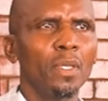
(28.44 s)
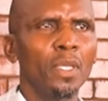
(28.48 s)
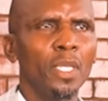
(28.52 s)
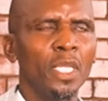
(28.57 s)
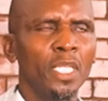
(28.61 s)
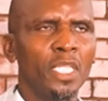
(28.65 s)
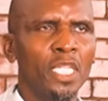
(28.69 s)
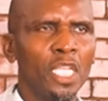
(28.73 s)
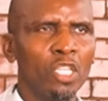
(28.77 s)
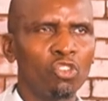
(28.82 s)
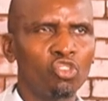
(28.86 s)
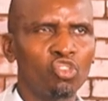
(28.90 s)

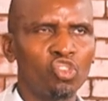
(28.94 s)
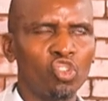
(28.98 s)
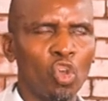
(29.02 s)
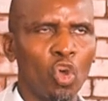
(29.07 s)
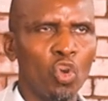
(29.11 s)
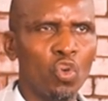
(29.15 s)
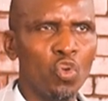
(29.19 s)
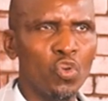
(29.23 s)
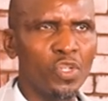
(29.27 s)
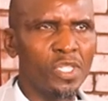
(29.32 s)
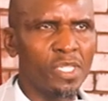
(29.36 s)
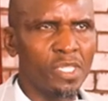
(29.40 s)
It is
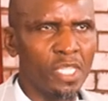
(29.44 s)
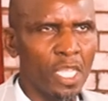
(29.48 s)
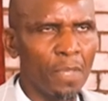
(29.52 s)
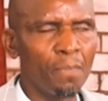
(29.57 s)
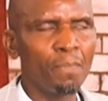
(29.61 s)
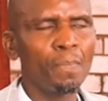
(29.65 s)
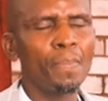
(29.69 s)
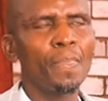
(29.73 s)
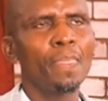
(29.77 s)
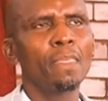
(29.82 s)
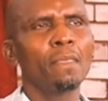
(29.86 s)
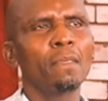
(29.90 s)

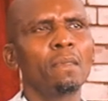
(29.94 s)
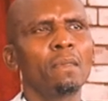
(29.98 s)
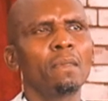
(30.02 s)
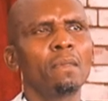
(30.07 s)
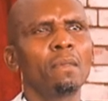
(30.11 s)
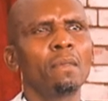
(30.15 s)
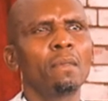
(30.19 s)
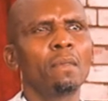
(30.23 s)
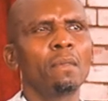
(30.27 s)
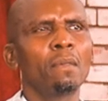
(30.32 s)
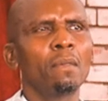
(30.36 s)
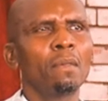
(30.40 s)
Solusi
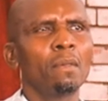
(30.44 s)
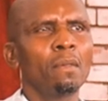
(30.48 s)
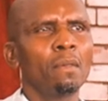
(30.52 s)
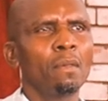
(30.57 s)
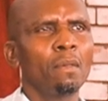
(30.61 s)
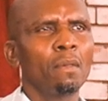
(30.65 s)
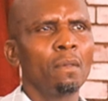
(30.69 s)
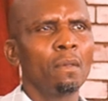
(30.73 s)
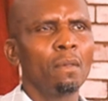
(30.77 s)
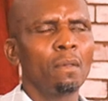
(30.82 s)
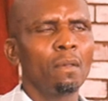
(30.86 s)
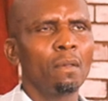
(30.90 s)

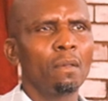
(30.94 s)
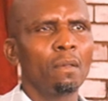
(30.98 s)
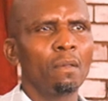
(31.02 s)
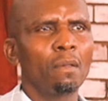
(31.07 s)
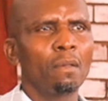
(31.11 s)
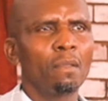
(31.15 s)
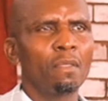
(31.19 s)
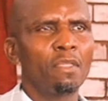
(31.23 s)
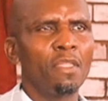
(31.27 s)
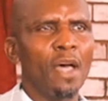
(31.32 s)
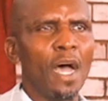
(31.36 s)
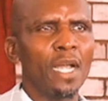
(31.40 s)

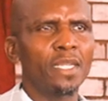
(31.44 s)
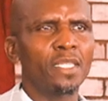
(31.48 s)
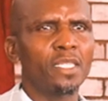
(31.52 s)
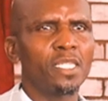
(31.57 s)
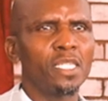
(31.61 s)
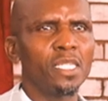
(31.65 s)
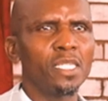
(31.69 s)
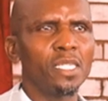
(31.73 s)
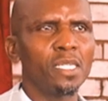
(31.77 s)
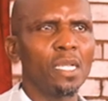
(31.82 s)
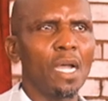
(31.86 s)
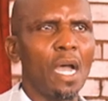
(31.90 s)

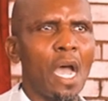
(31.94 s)
that